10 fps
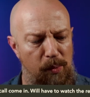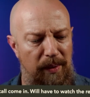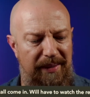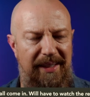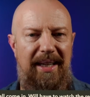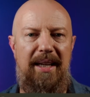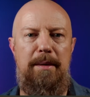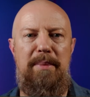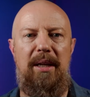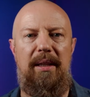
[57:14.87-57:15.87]
and Lee had to
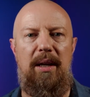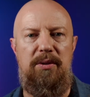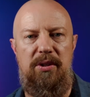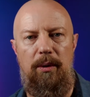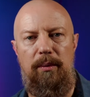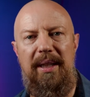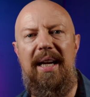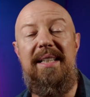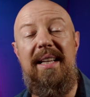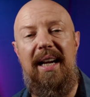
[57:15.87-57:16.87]
bail out. So Lee,
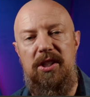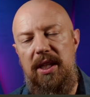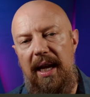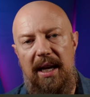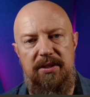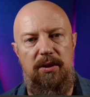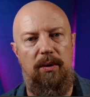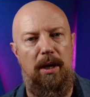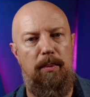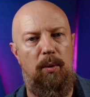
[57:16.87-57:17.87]
I did actually ask you
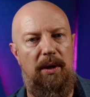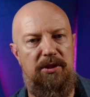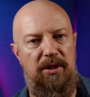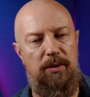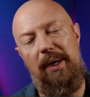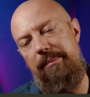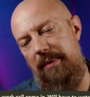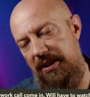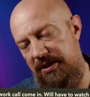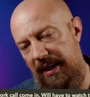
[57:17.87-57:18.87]
a couple questions, or
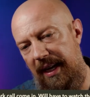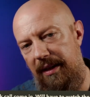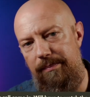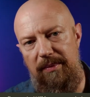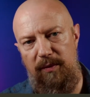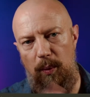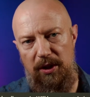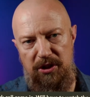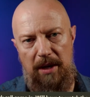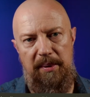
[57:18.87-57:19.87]
I said, hey, if you want
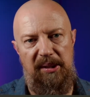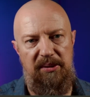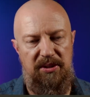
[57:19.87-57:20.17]
to chime in.